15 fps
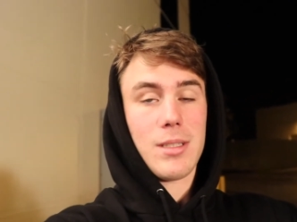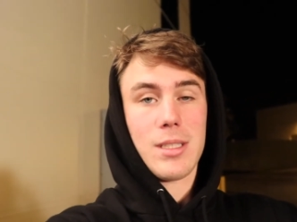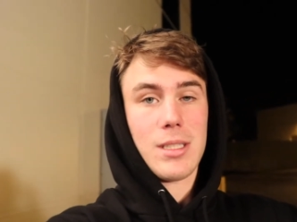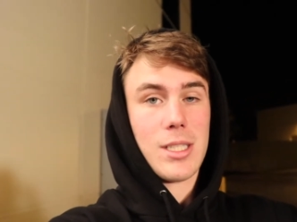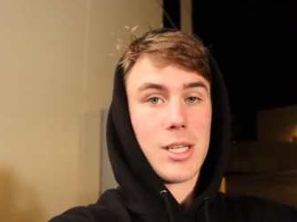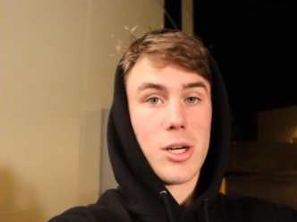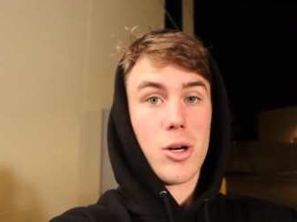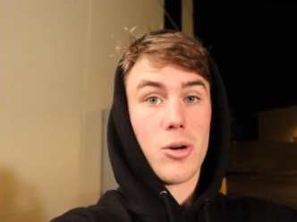
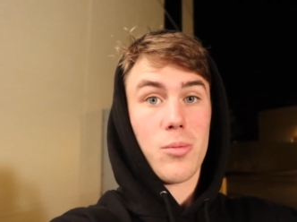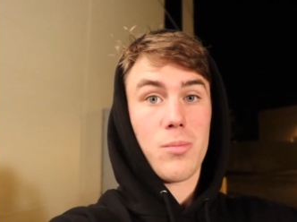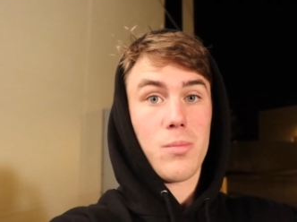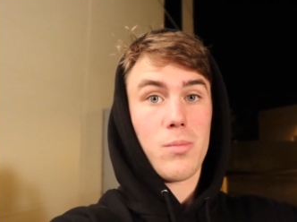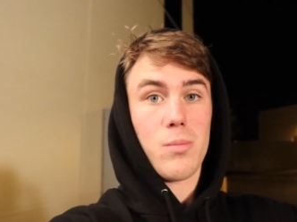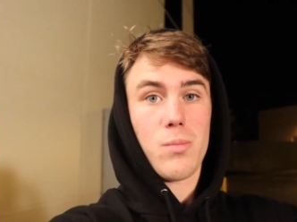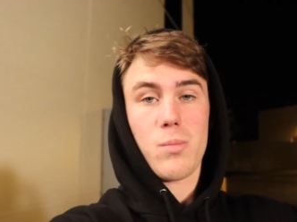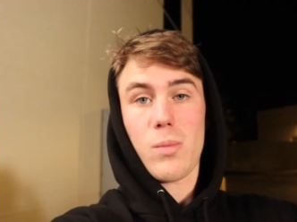So,
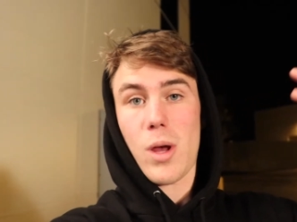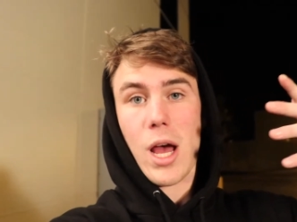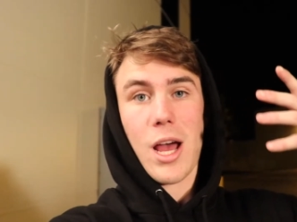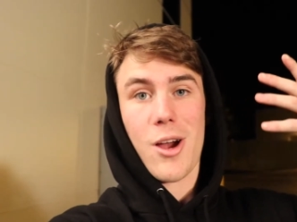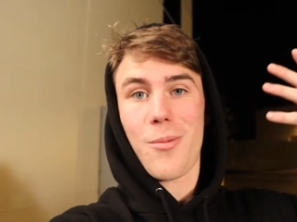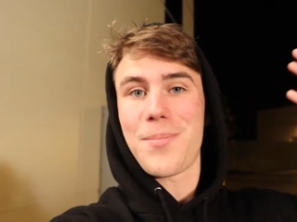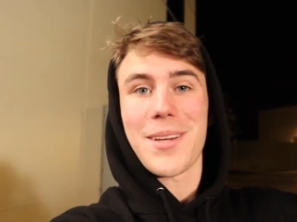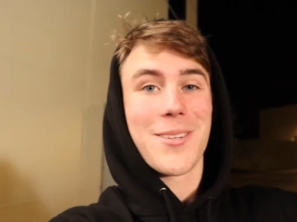I
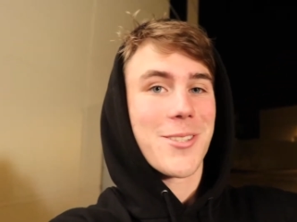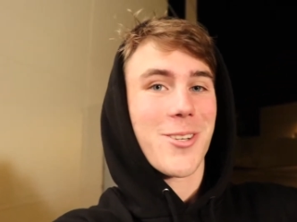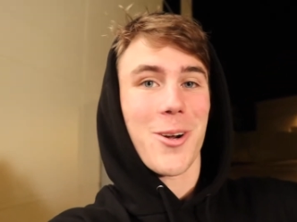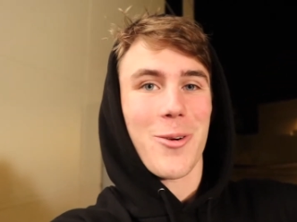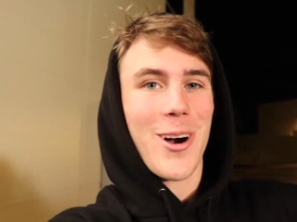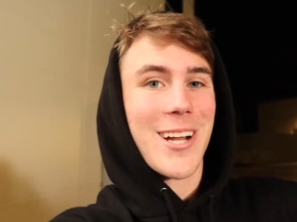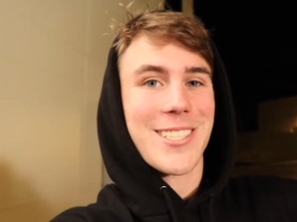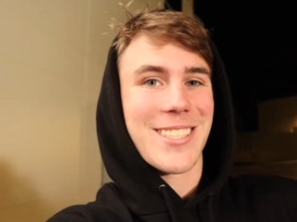hope you
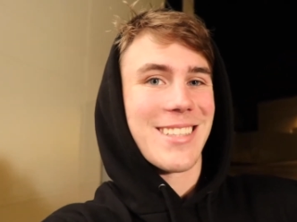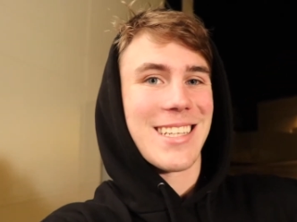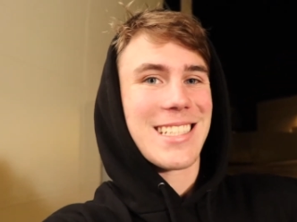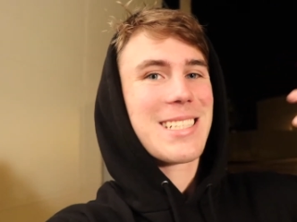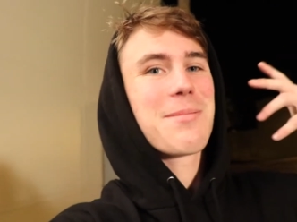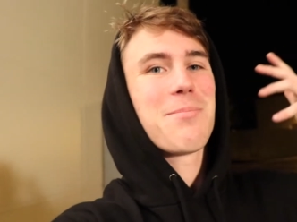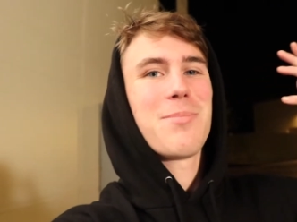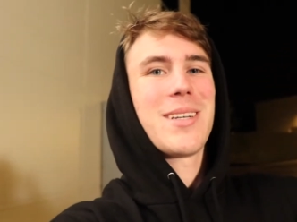enjoy watching
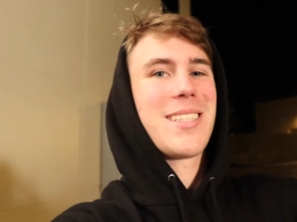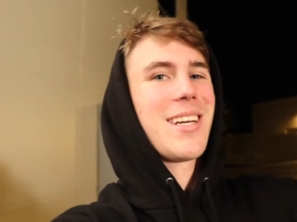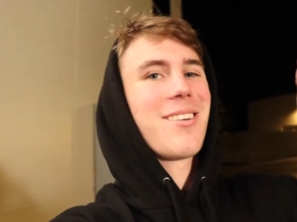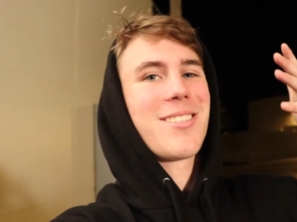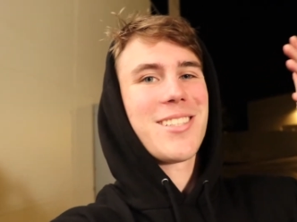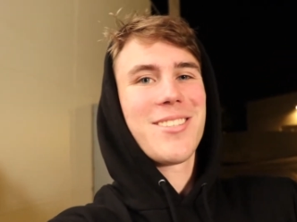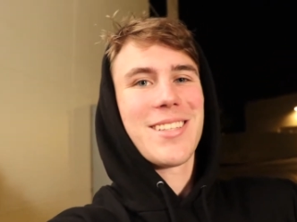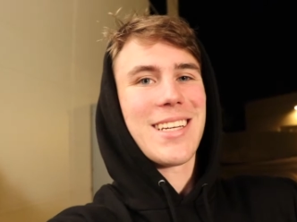this, but
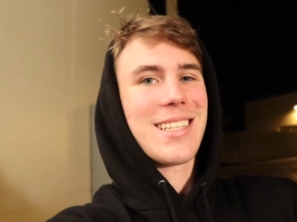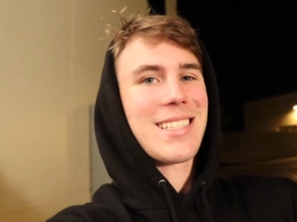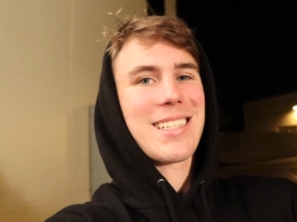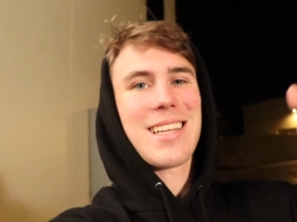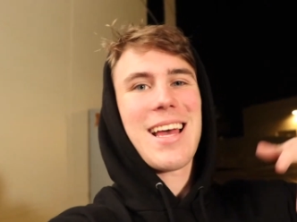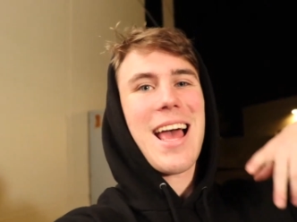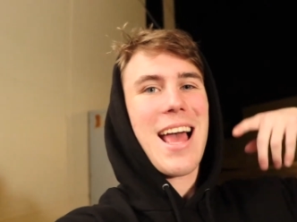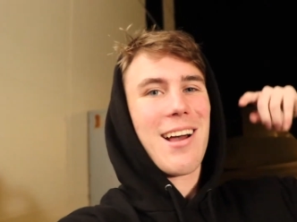don't do this.
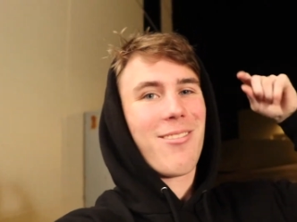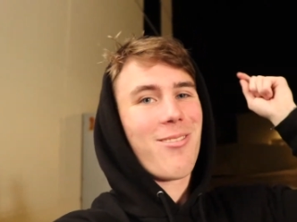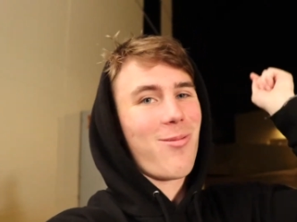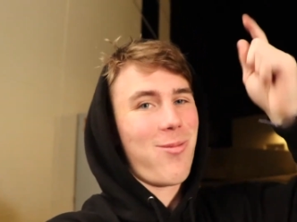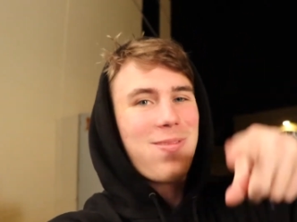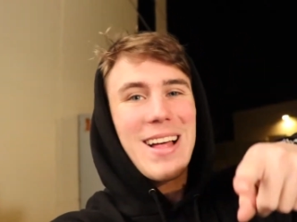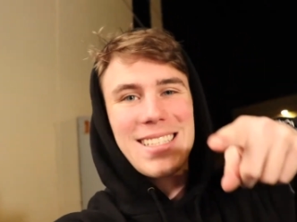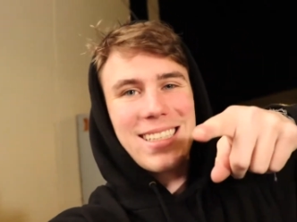
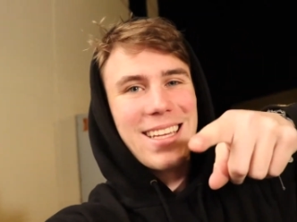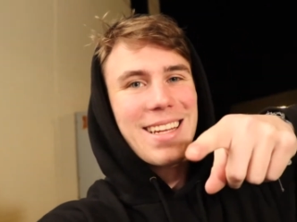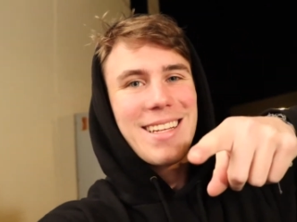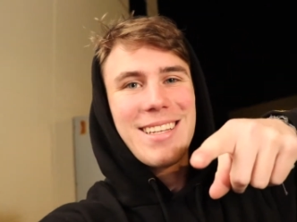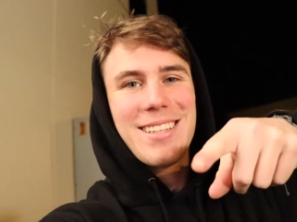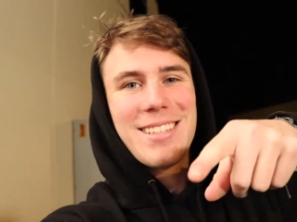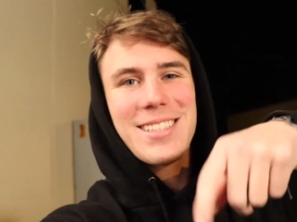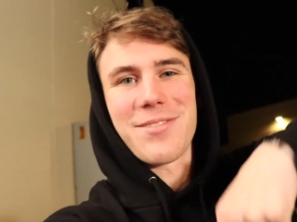Let's get
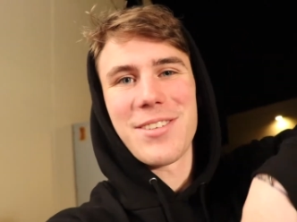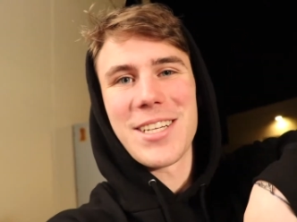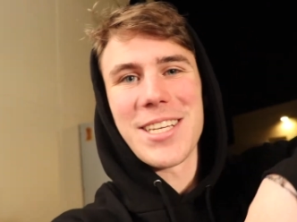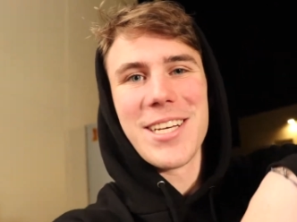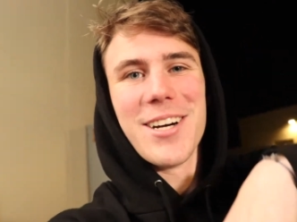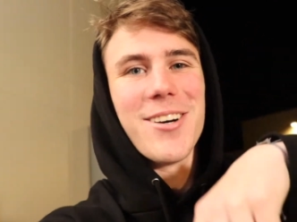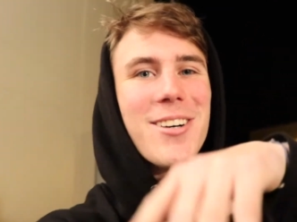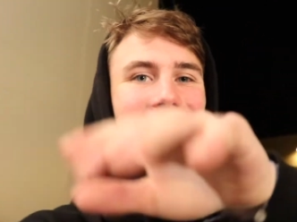into this video.